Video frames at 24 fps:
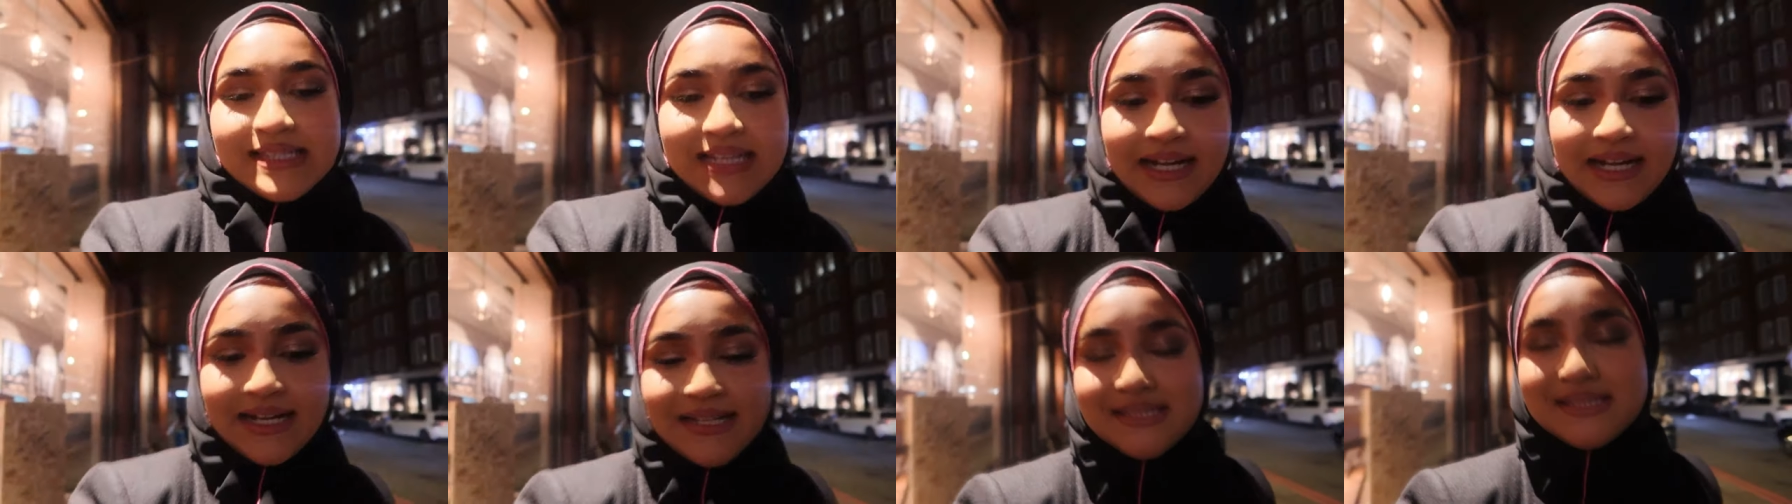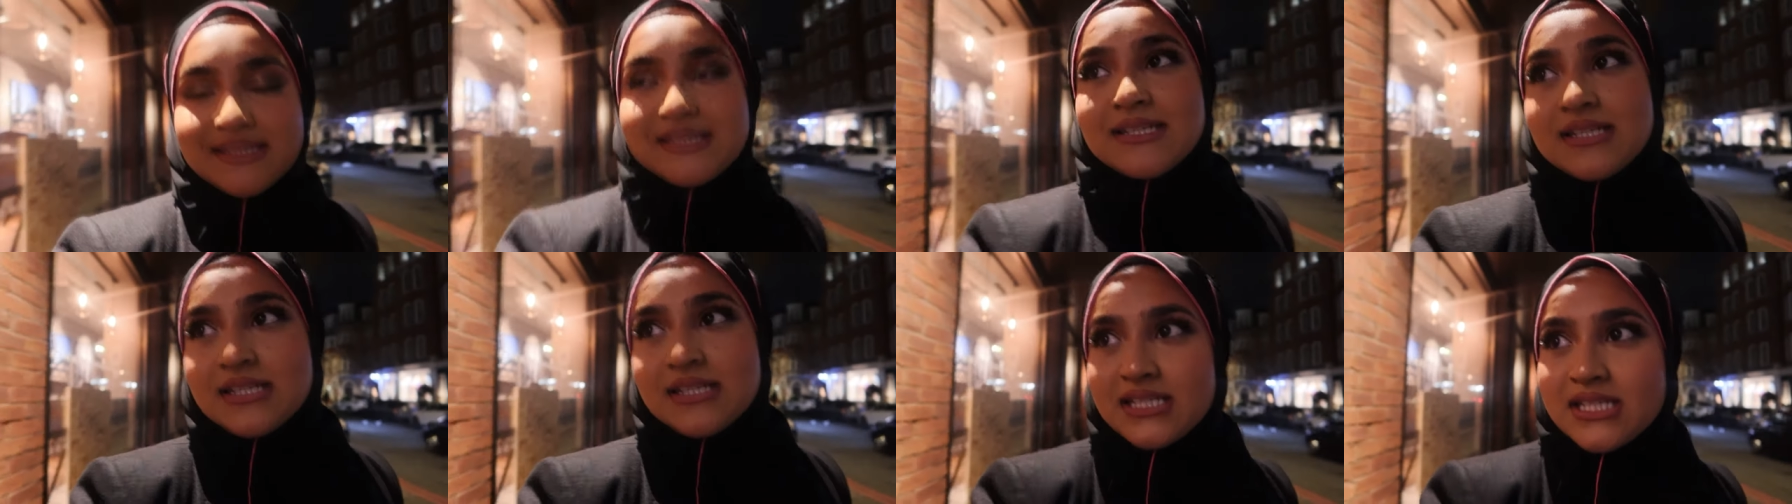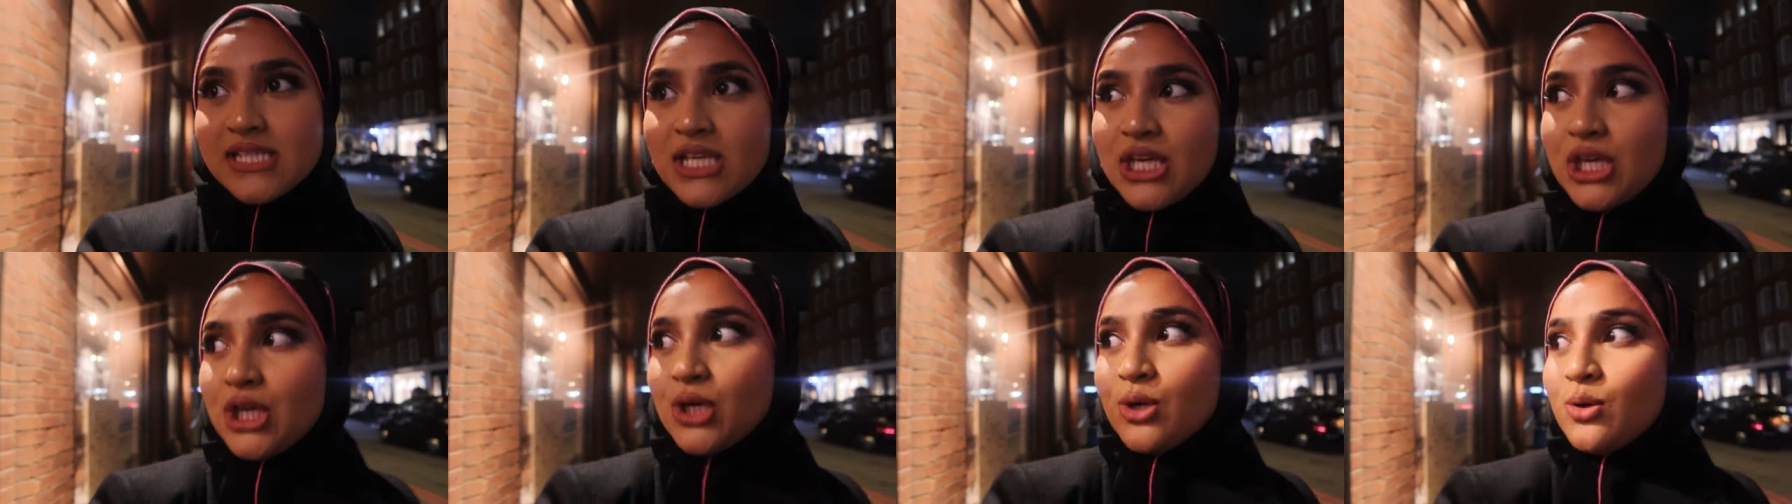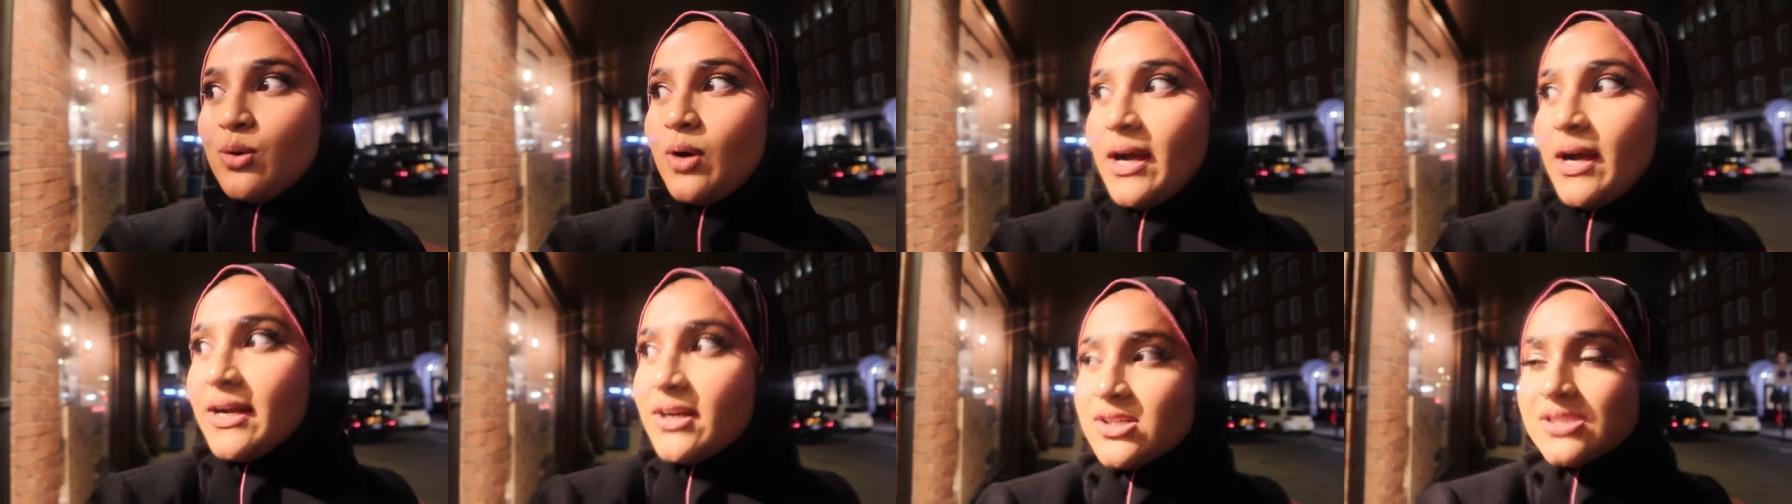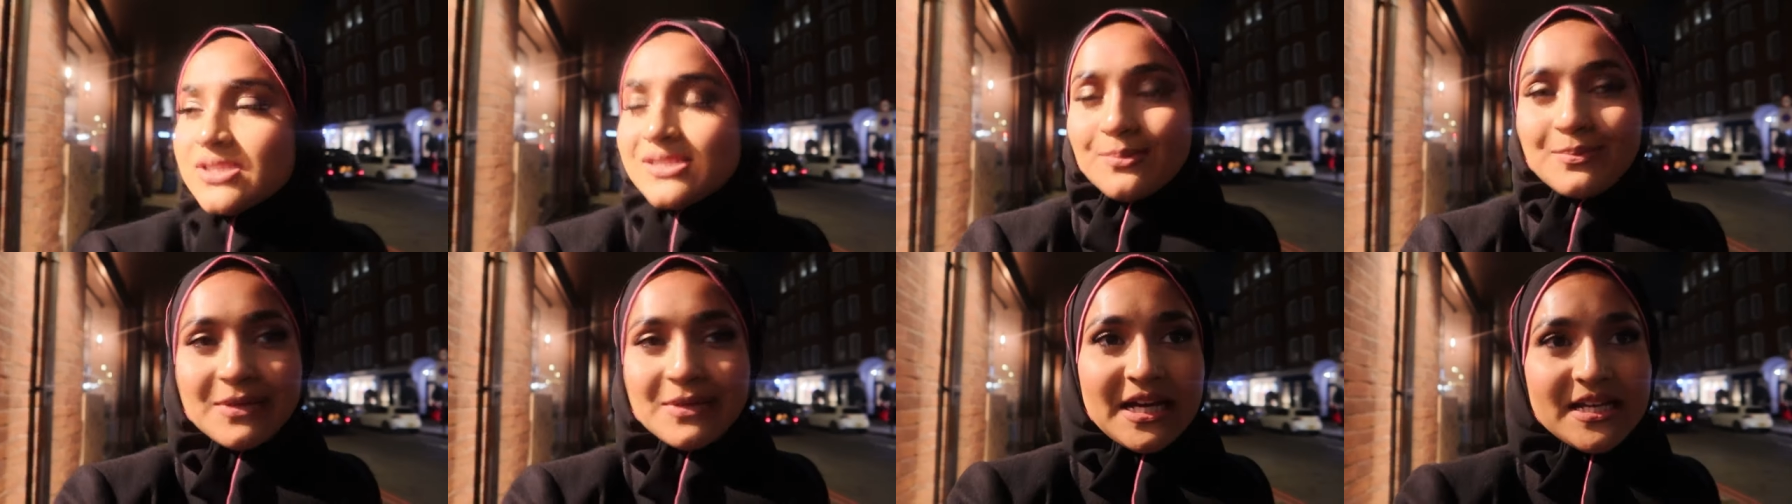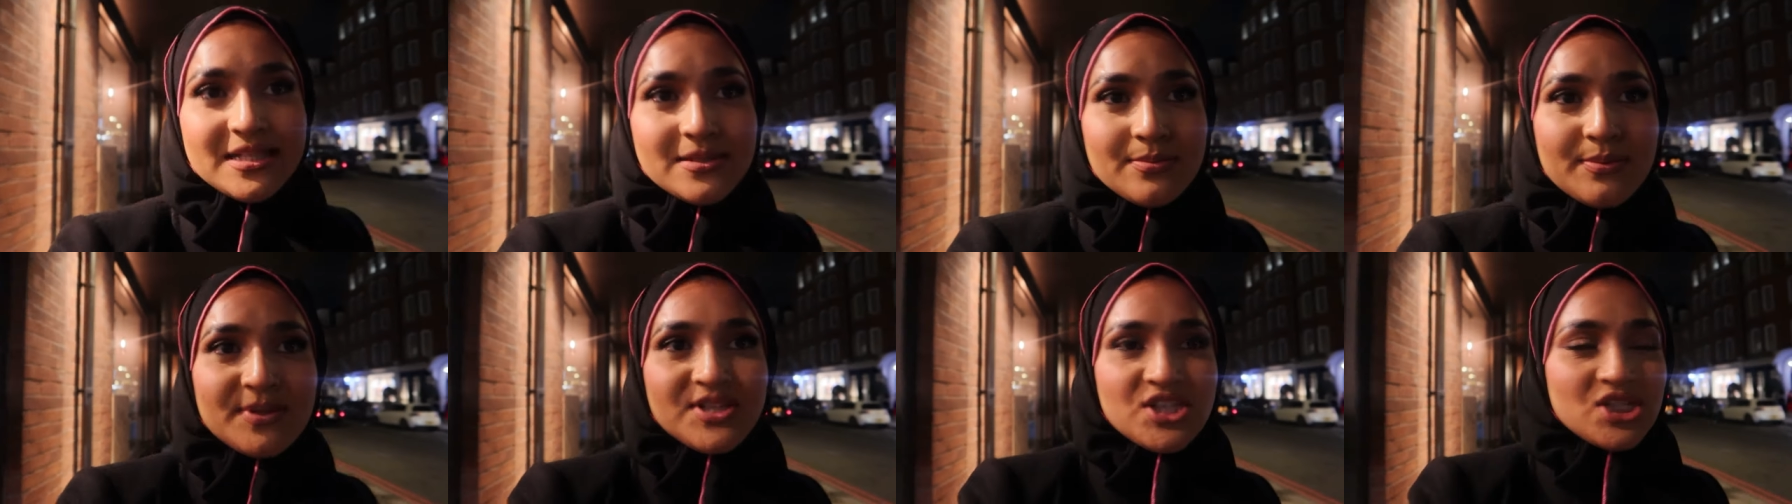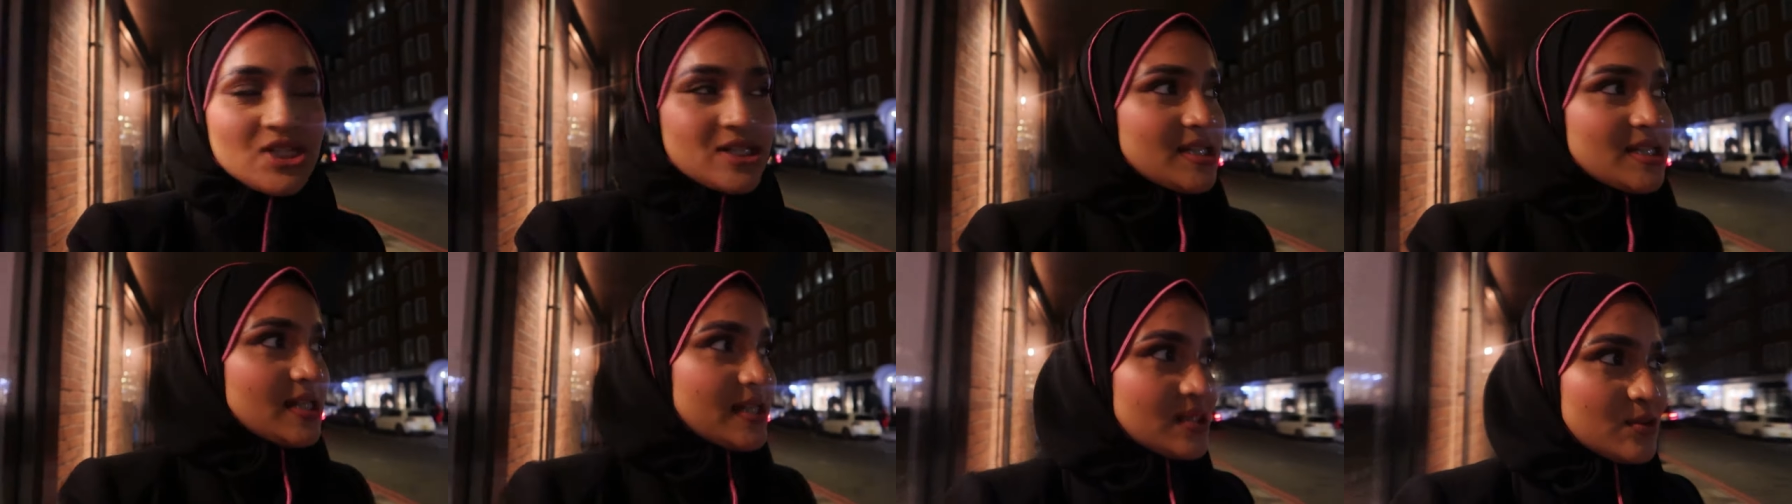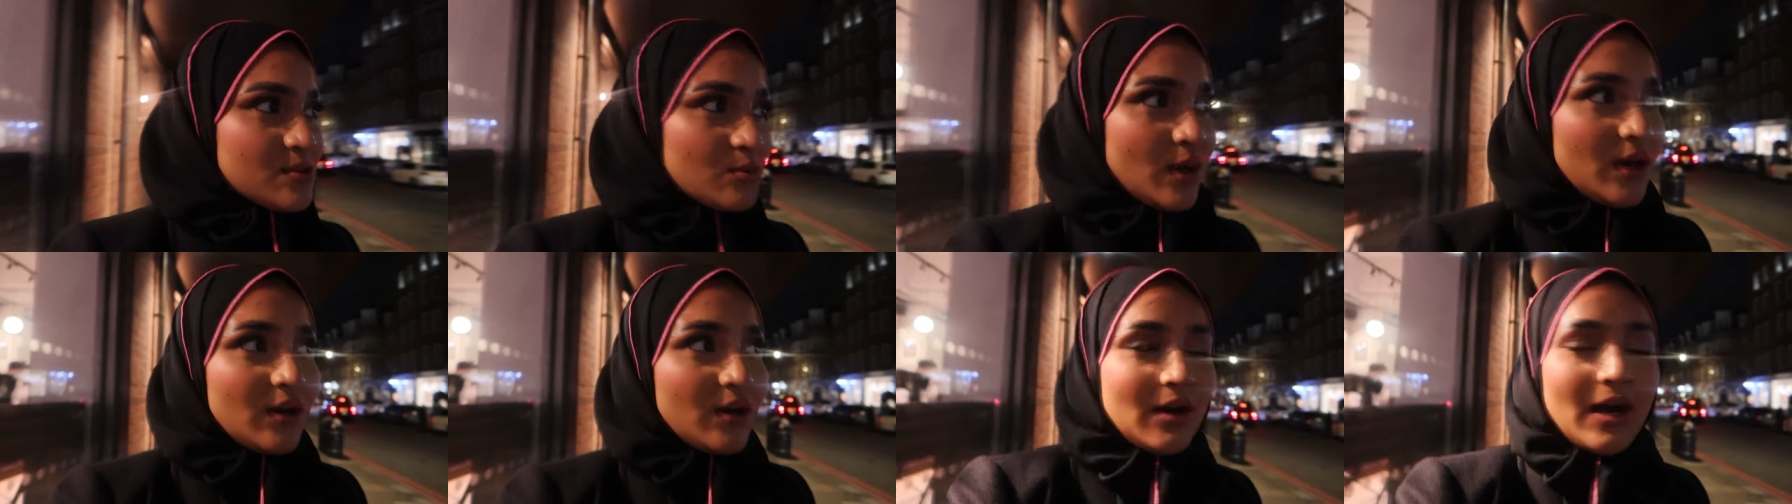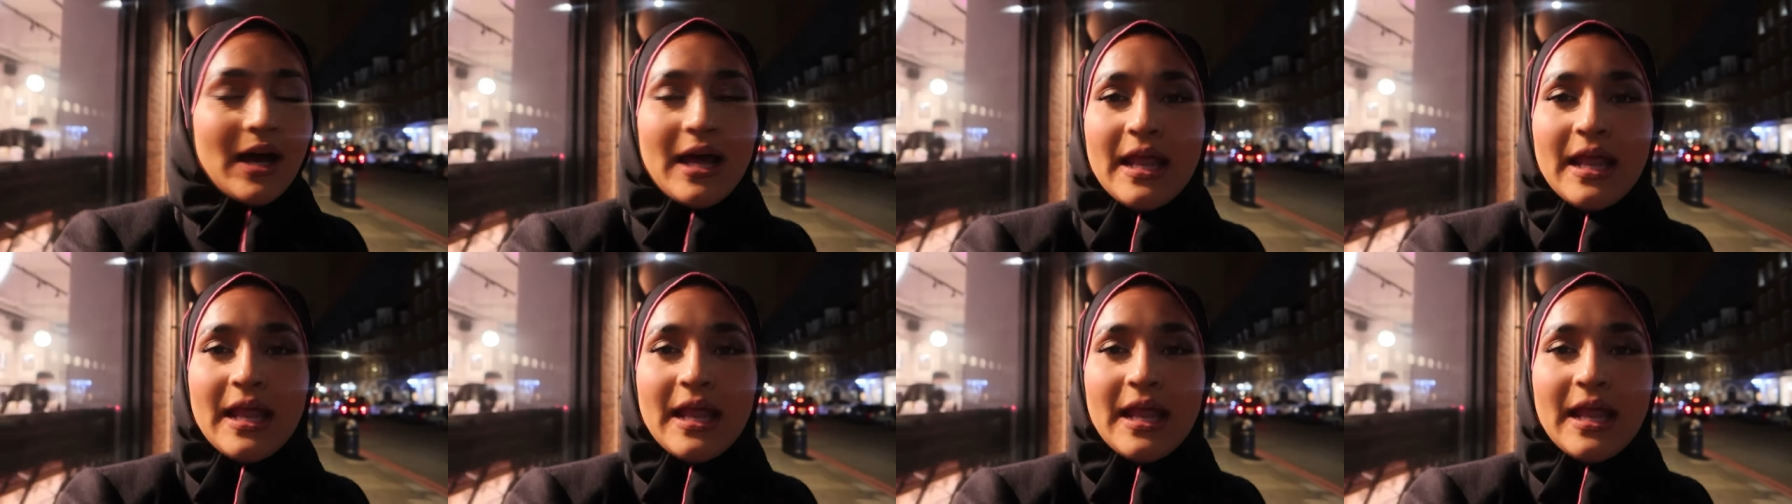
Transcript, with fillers: nice. It's cute. I got some nice pictures as well.